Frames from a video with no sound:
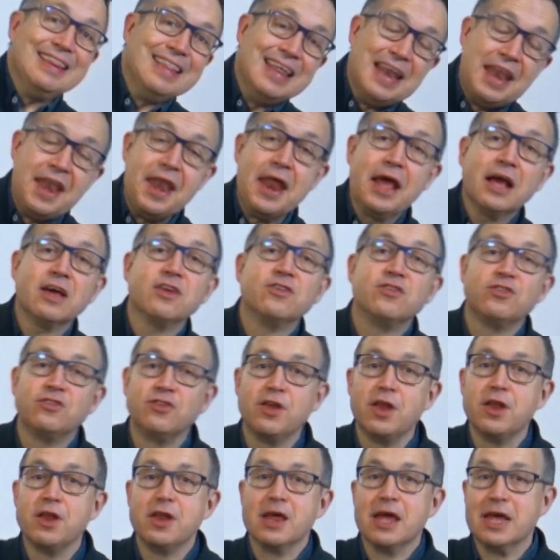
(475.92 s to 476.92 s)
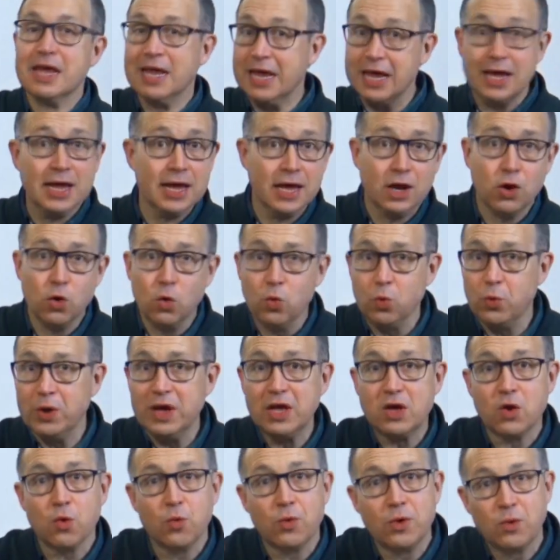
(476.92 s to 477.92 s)
the next Sunday, in a
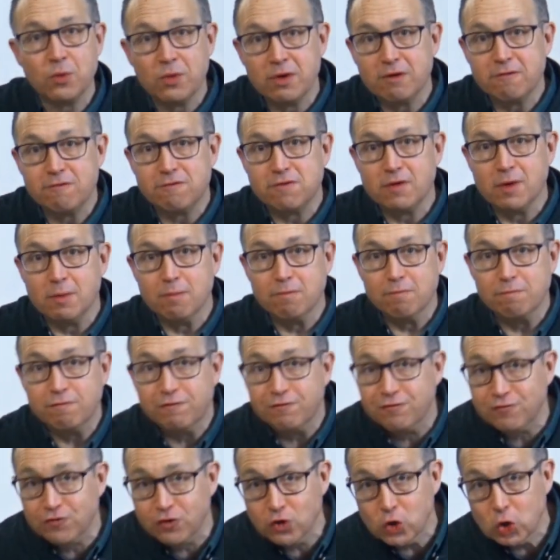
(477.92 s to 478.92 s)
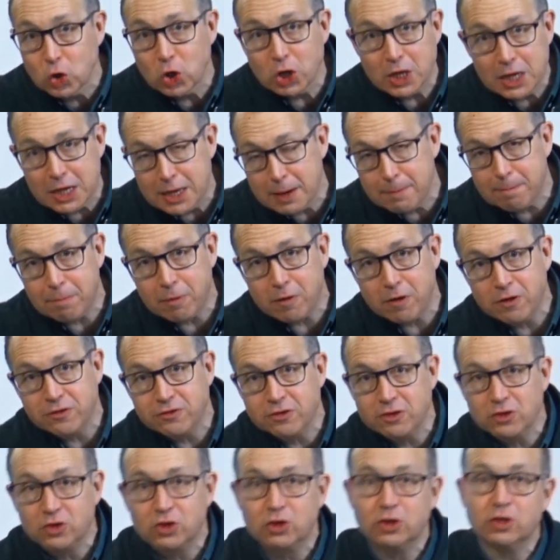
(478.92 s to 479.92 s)
week, we went from full
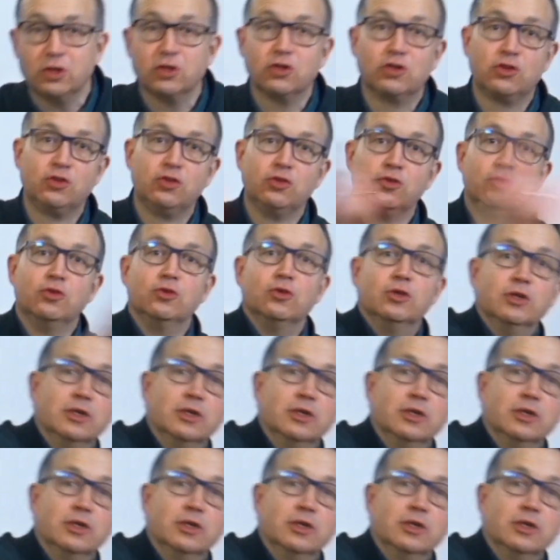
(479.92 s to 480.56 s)
in-person church to